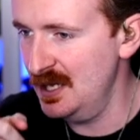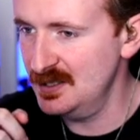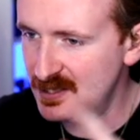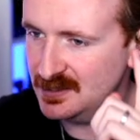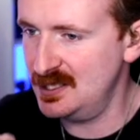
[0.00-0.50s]

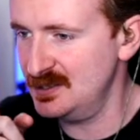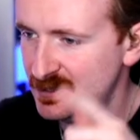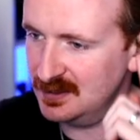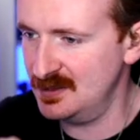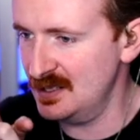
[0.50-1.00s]

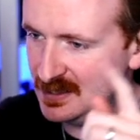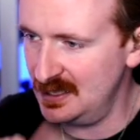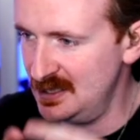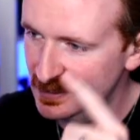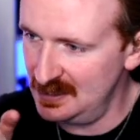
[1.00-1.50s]

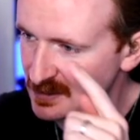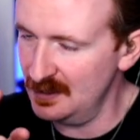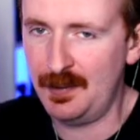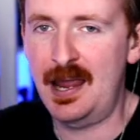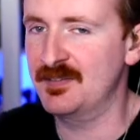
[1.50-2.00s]

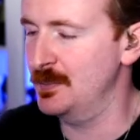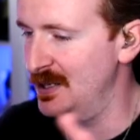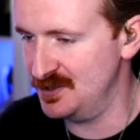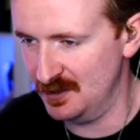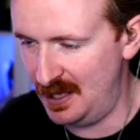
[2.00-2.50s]
right?
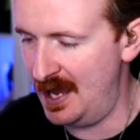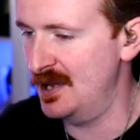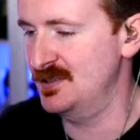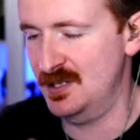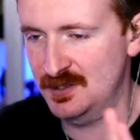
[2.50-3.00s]
Everybody's heard that.
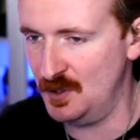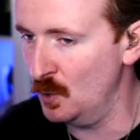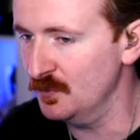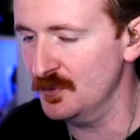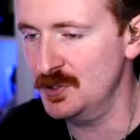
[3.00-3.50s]
It's
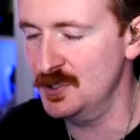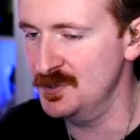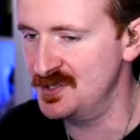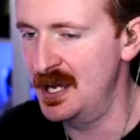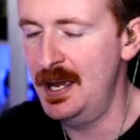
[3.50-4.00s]

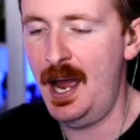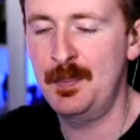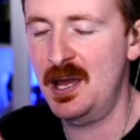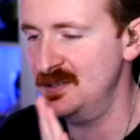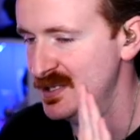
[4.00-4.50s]
overused. I'm
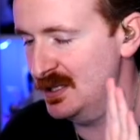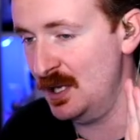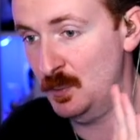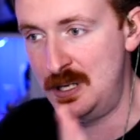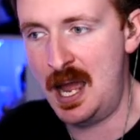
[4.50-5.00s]
not saying that
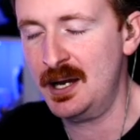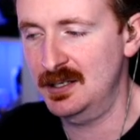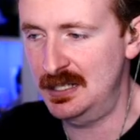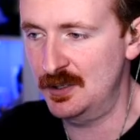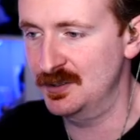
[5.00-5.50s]
we're not going
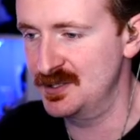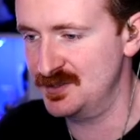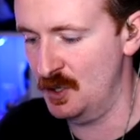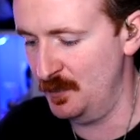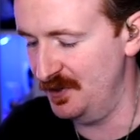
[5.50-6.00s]
to hear it in this
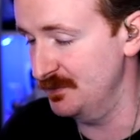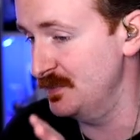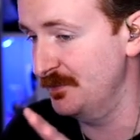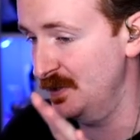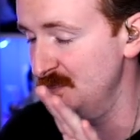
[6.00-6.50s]
song, but
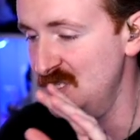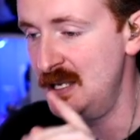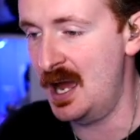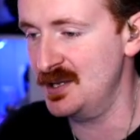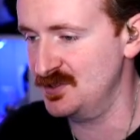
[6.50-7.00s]
for them to
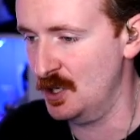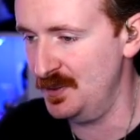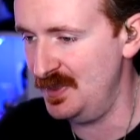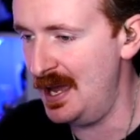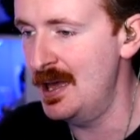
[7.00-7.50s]
not start
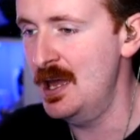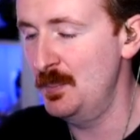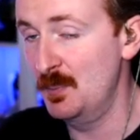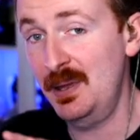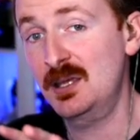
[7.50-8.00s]
with that,
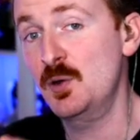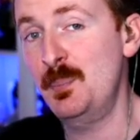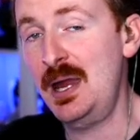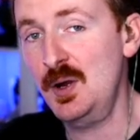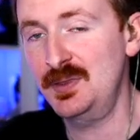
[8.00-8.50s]
but make it
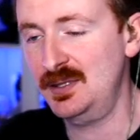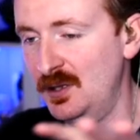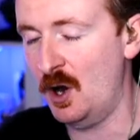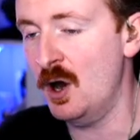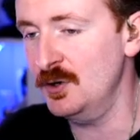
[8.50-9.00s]
apparent that they
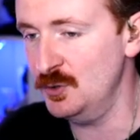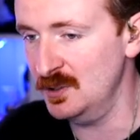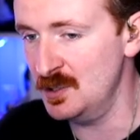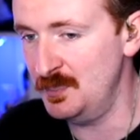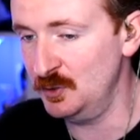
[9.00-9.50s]
are
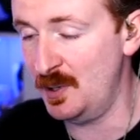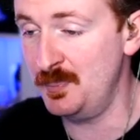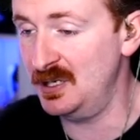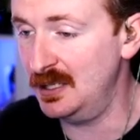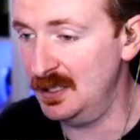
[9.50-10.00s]
doing a build by
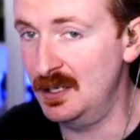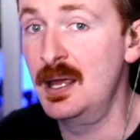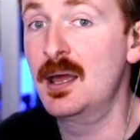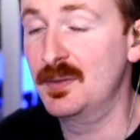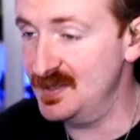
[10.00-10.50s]
bringing in
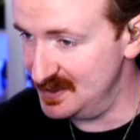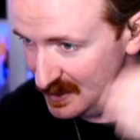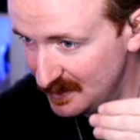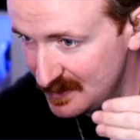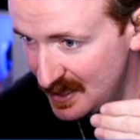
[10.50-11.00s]
the
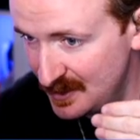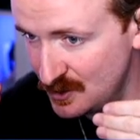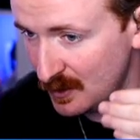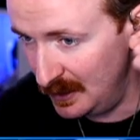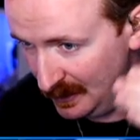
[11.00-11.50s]

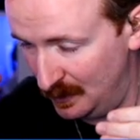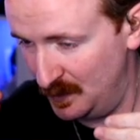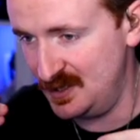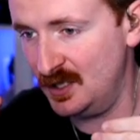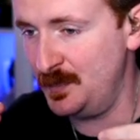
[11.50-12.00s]
synthesizer again. We
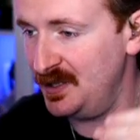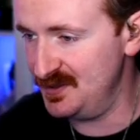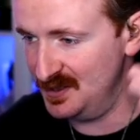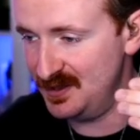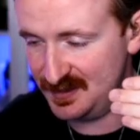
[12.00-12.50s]
talked about the
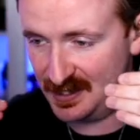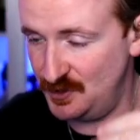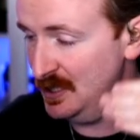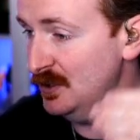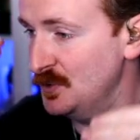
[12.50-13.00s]
synthesizer
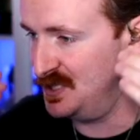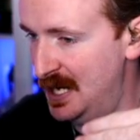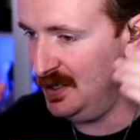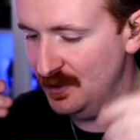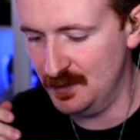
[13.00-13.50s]
hitting those
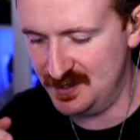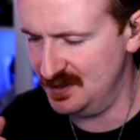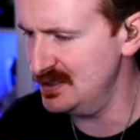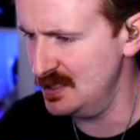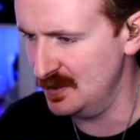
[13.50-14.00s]
8th notes.
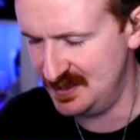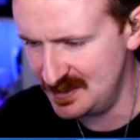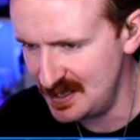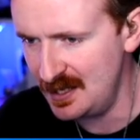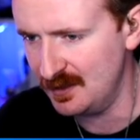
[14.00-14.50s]
Let's hear. Is
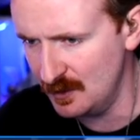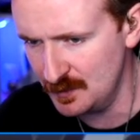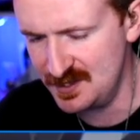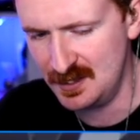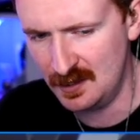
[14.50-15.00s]
this 8th
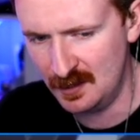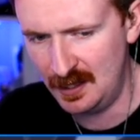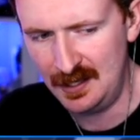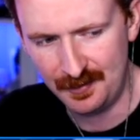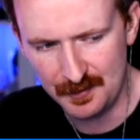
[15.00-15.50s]
notes
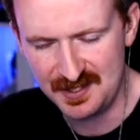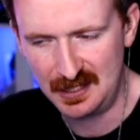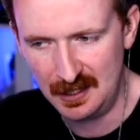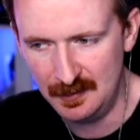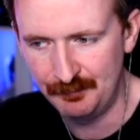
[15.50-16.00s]

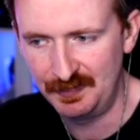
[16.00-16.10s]
again? All